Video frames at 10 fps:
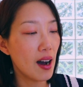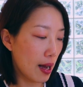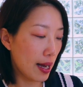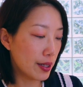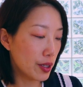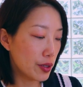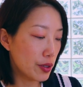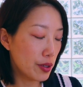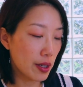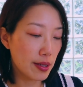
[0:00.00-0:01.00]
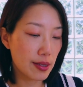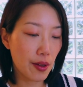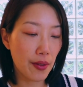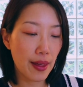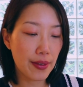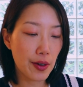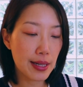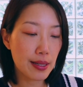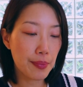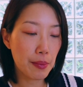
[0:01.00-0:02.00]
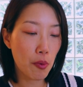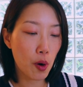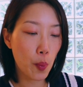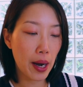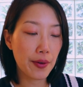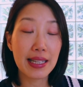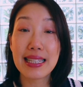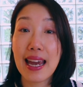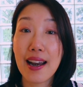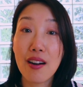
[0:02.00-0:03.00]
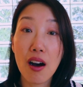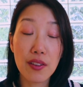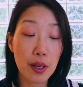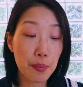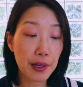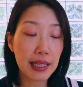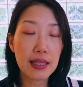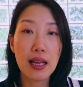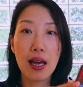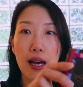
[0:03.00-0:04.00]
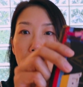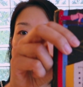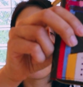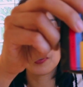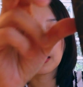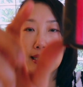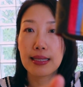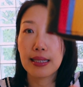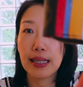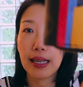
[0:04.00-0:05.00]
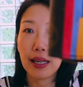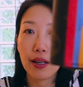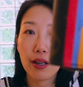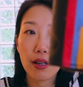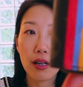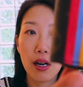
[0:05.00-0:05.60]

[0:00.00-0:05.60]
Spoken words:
I do notice, though, that there is a bit more wear and tear on the print. You can see here